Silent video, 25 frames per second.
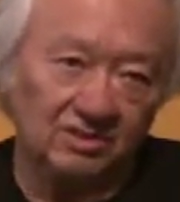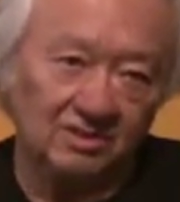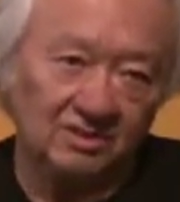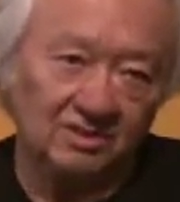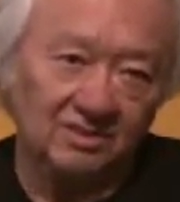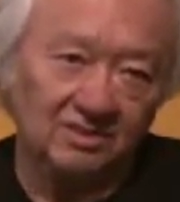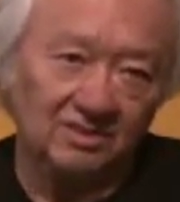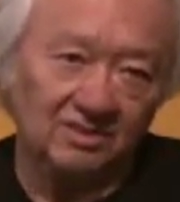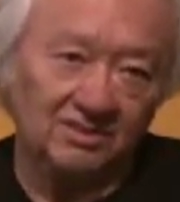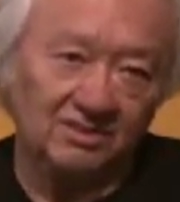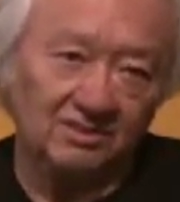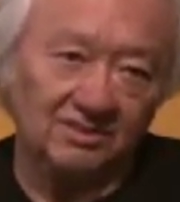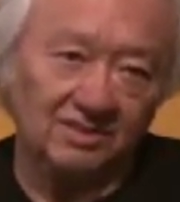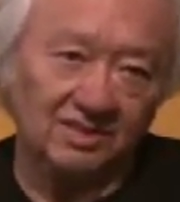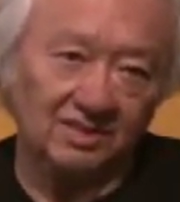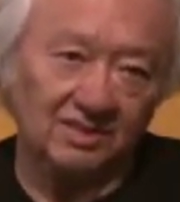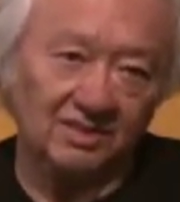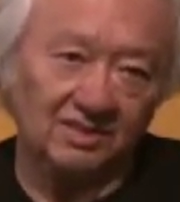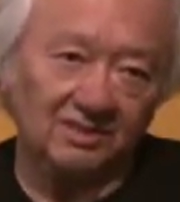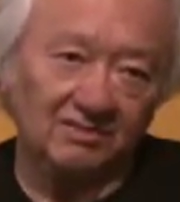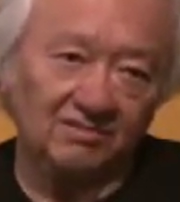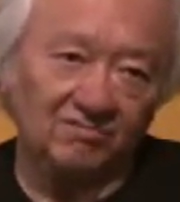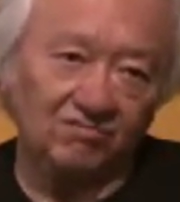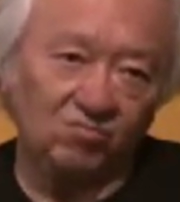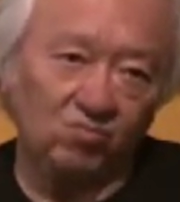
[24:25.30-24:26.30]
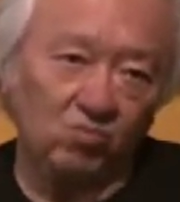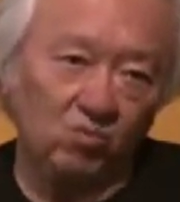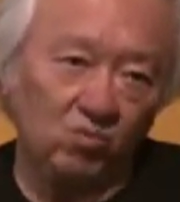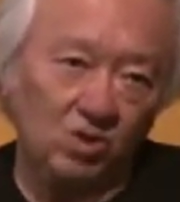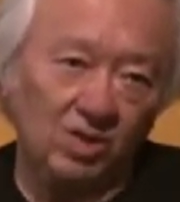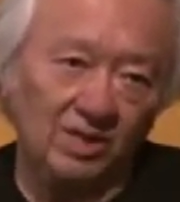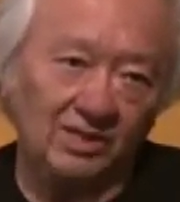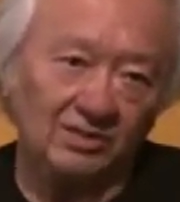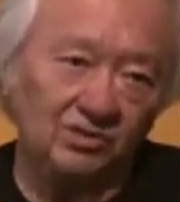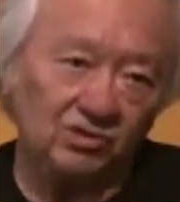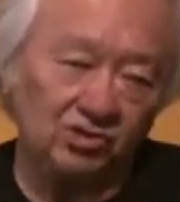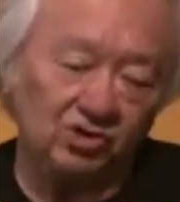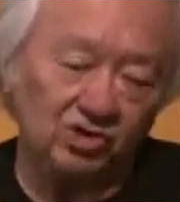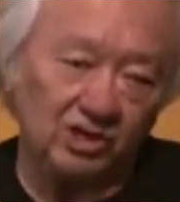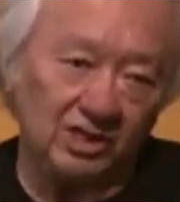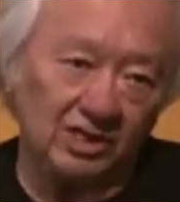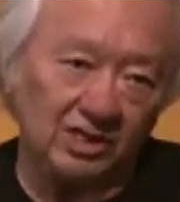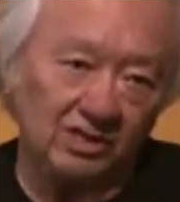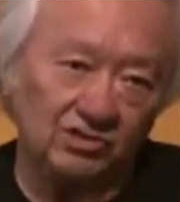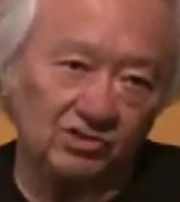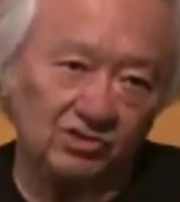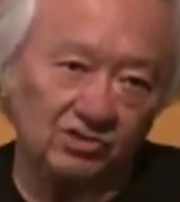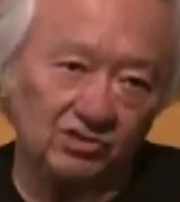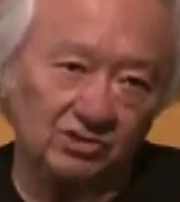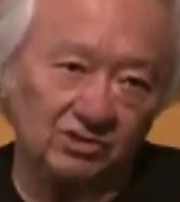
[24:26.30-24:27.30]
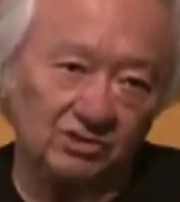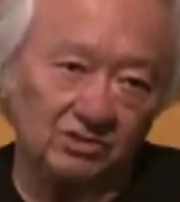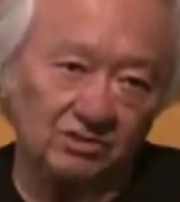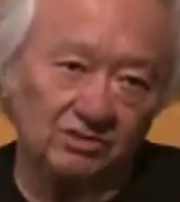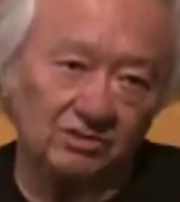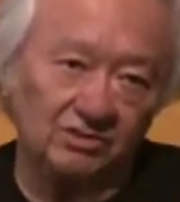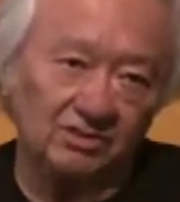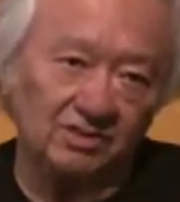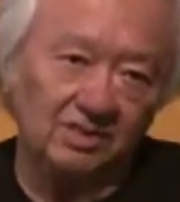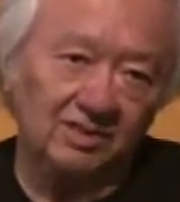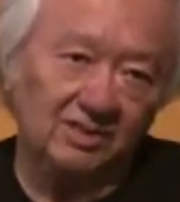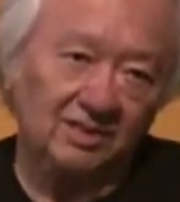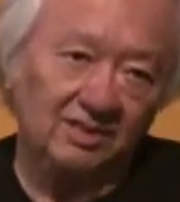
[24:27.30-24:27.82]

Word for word: This kind of one gesture.